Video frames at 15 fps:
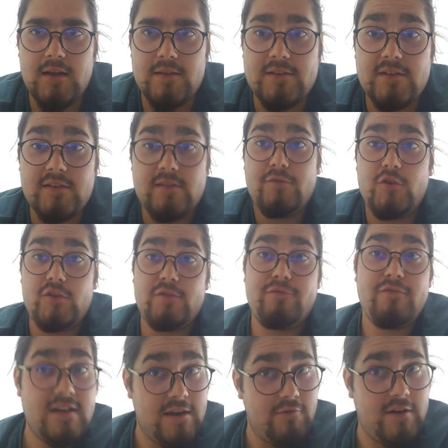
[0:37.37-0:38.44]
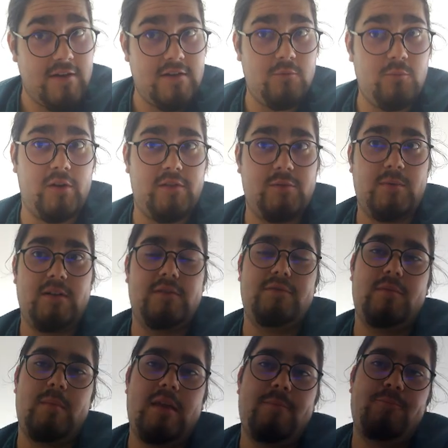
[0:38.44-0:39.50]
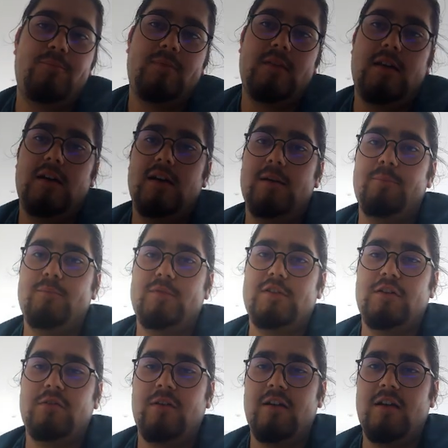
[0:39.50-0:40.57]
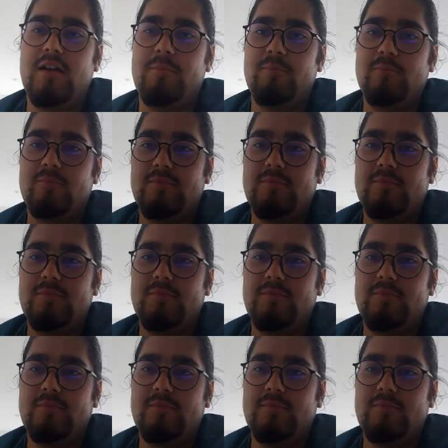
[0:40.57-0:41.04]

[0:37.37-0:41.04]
This is the first FIDE rated one as well for me, so I'm